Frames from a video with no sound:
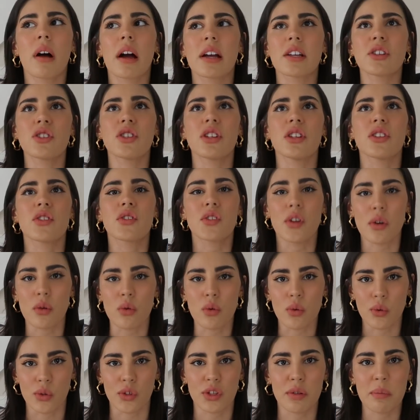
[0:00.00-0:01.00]
why she's so
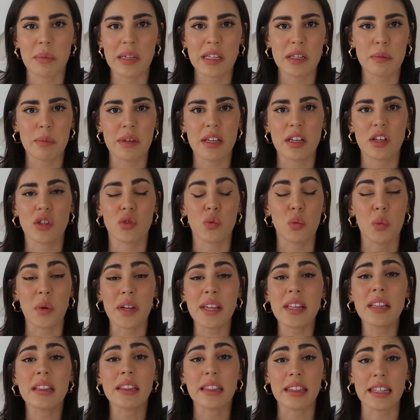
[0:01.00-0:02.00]
cool to me is because
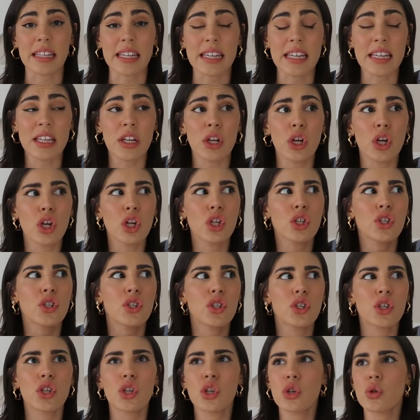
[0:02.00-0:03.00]
we lead
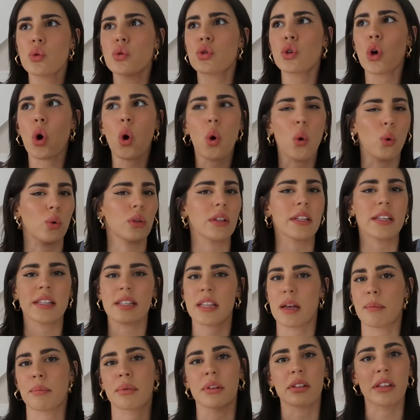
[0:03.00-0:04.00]
2 totally
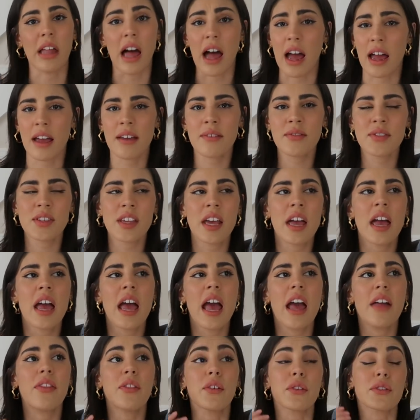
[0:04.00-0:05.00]
separate lives,
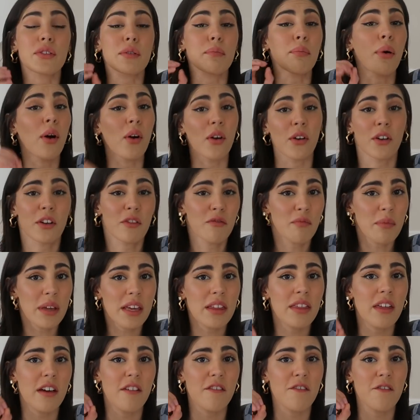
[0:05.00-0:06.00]
and there's a part of
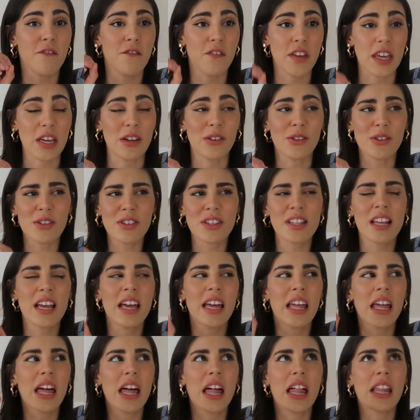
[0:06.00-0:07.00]
me that feels
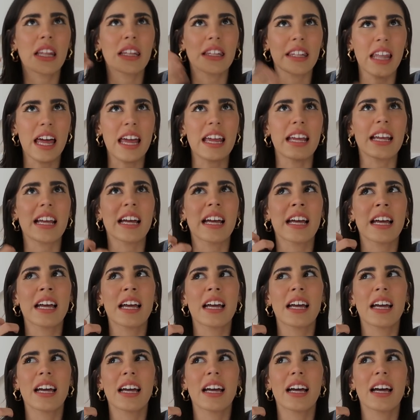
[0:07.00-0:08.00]
like
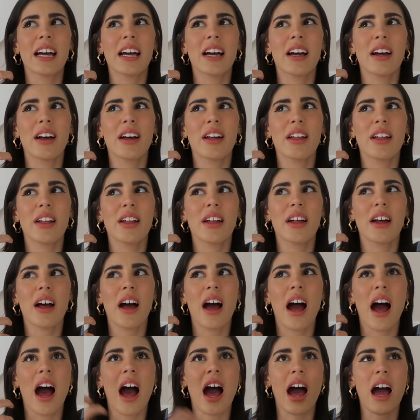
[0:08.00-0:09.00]

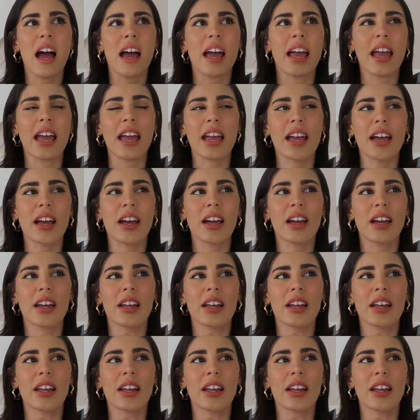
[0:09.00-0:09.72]
I